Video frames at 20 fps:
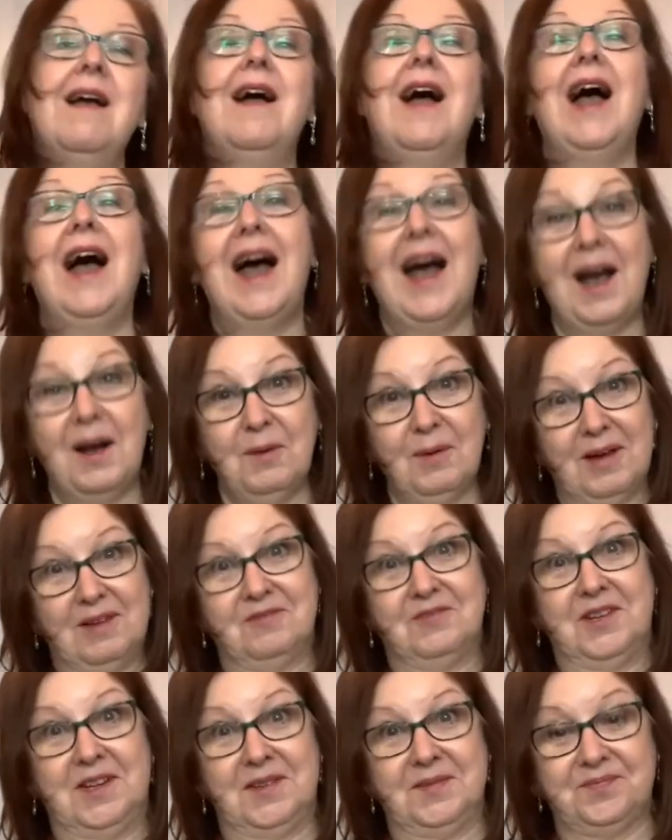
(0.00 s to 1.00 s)

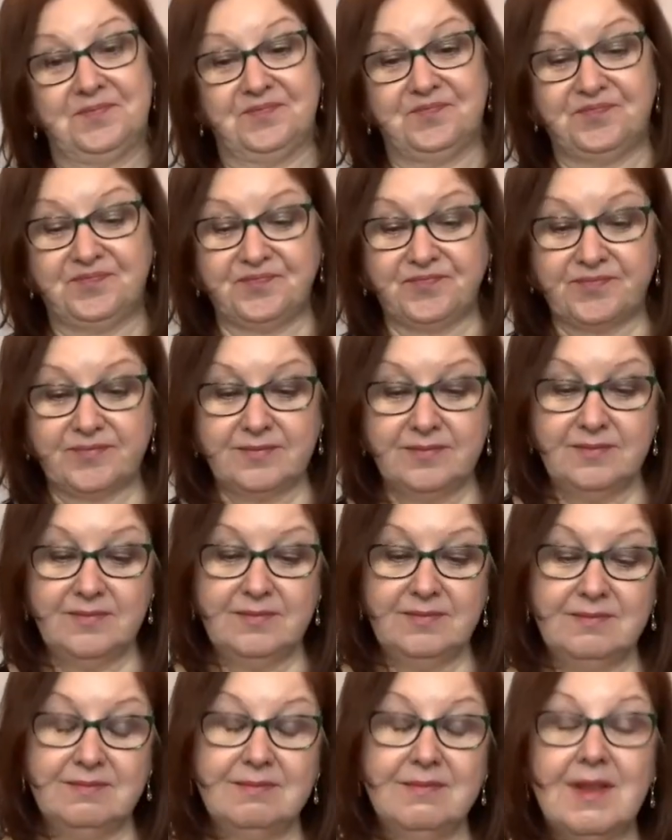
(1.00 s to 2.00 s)
However,
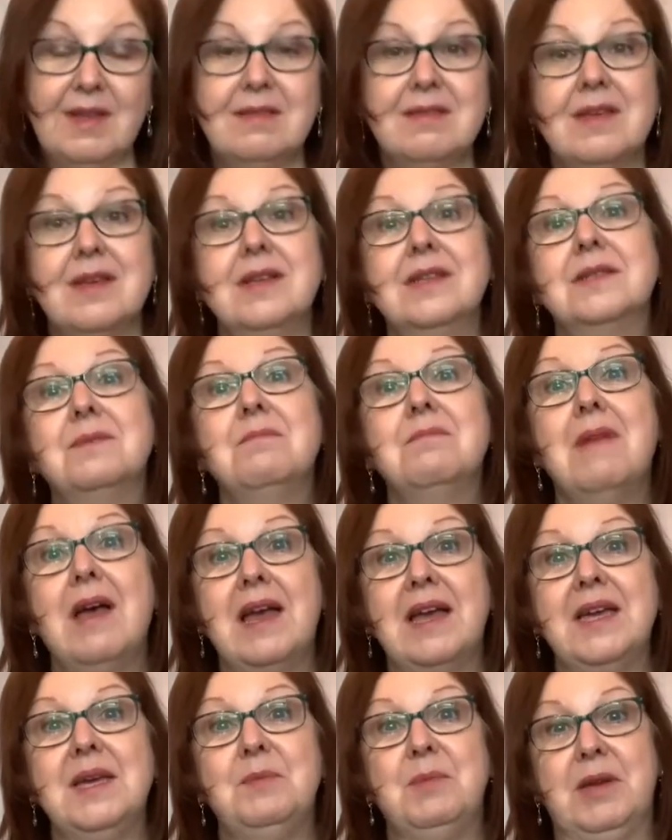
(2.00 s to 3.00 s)
things
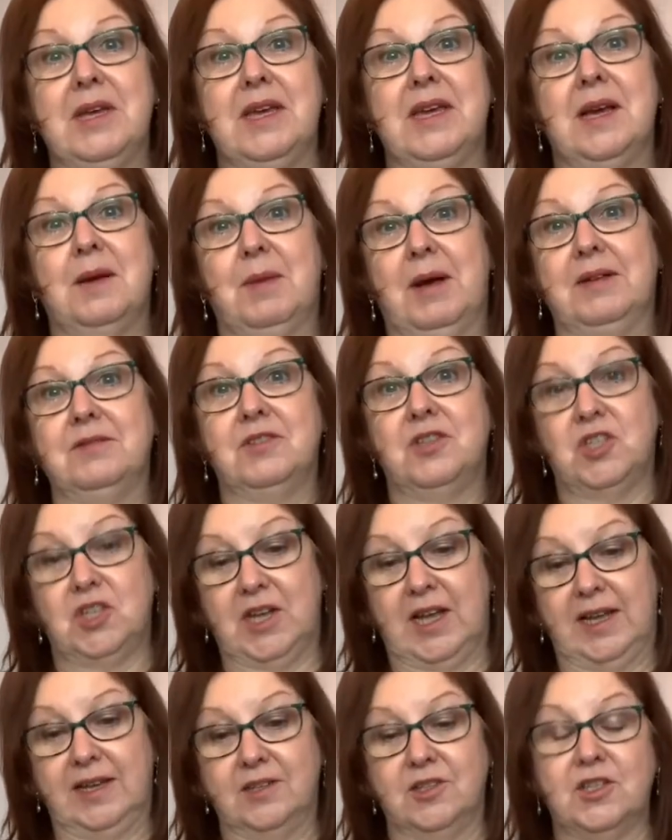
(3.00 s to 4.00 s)
may be about to
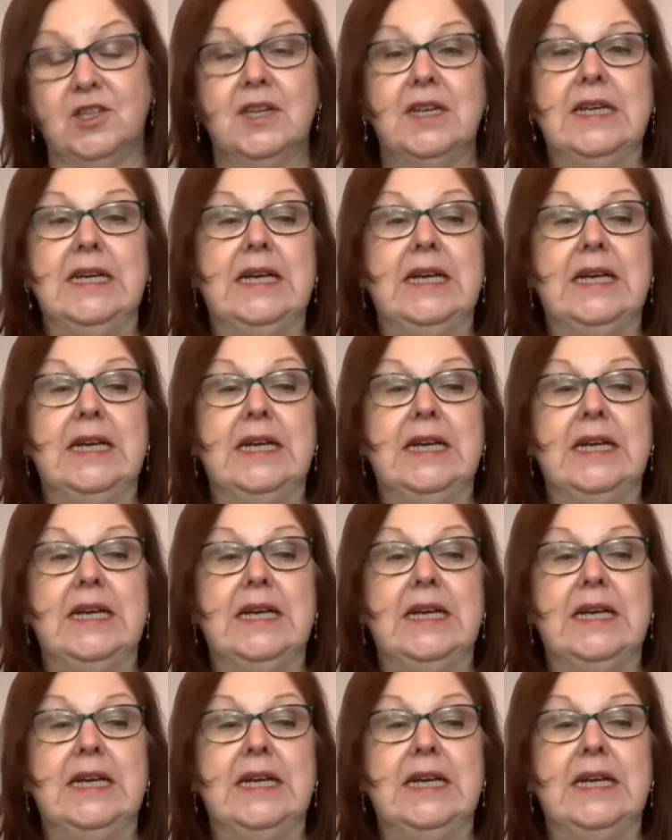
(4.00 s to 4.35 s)
change.